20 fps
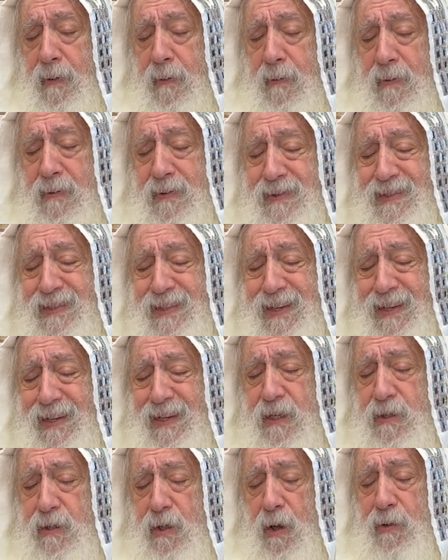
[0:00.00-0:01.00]

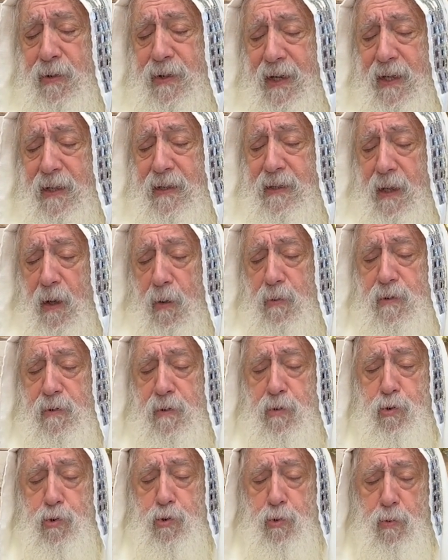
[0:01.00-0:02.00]

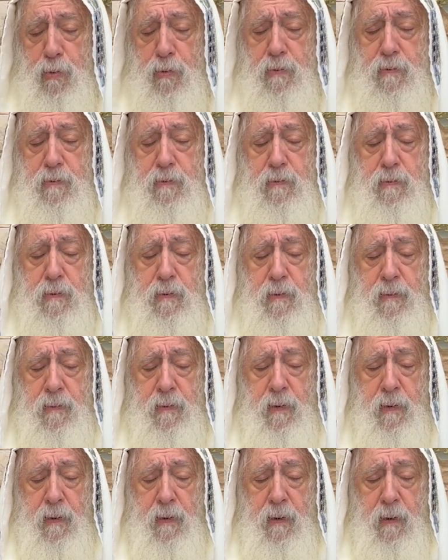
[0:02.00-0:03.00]
600,000 Jews
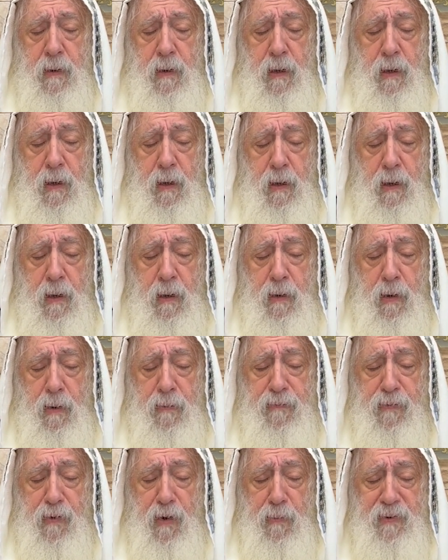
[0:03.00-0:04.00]

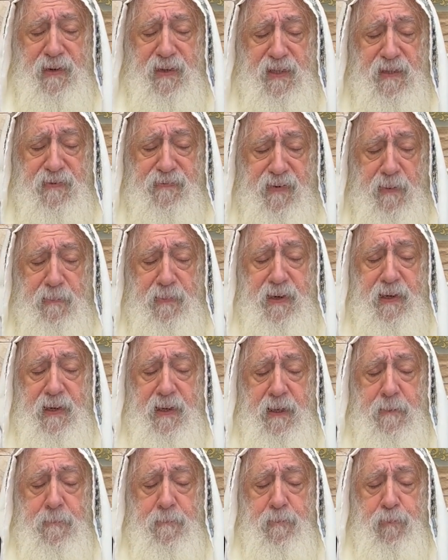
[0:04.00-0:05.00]
from his
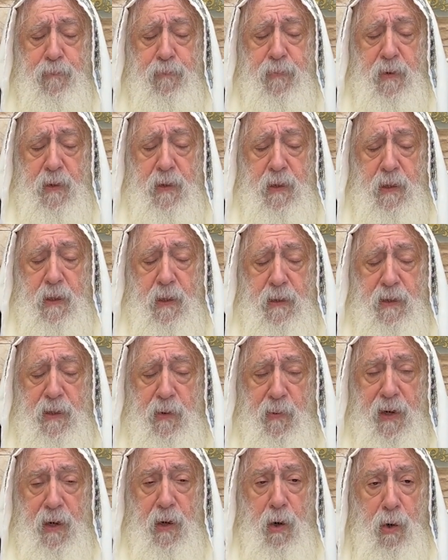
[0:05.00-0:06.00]
family. They
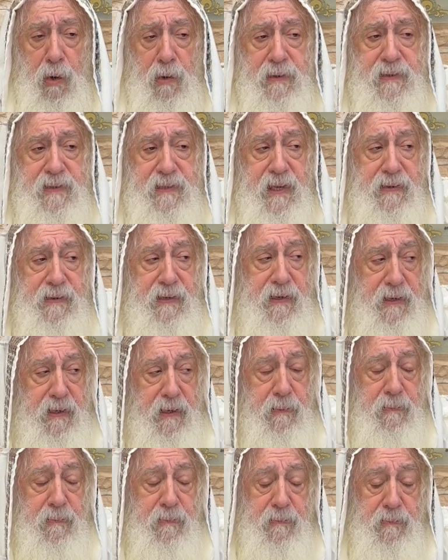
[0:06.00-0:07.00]
were all
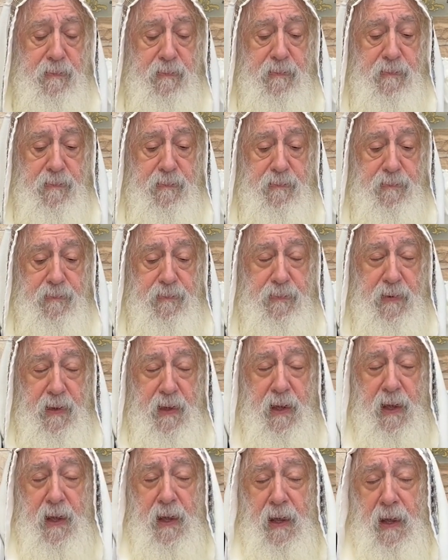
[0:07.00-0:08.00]
tzaddikim.
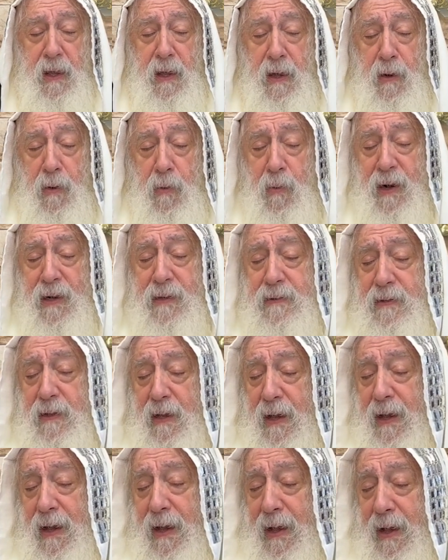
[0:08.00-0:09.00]
What
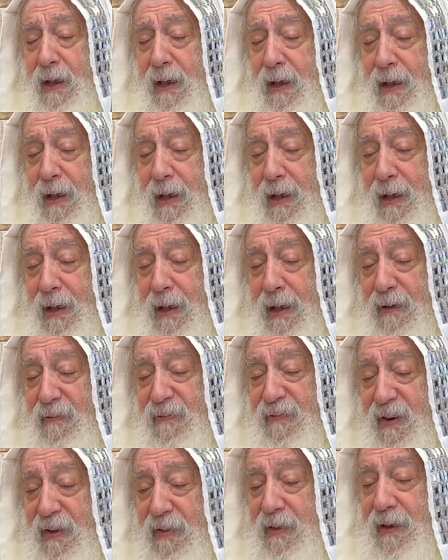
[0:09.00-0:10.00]
a
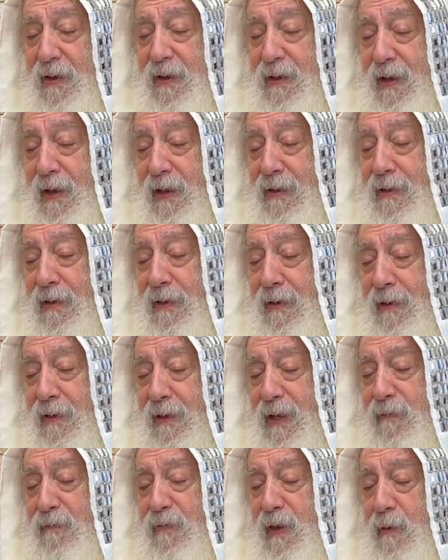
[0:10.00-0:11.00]
father can
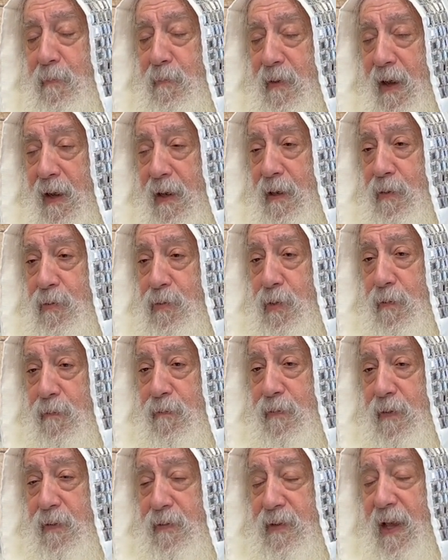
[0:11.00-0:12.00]
give him a lot of
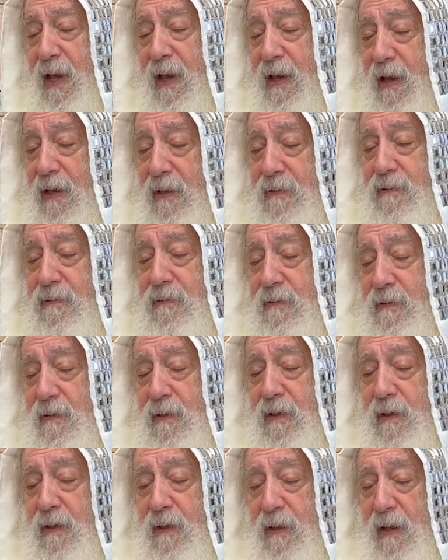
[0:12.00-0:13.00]
nachat,
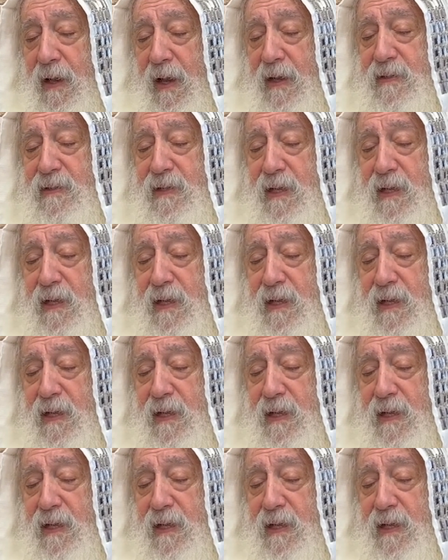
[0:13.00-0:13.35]
a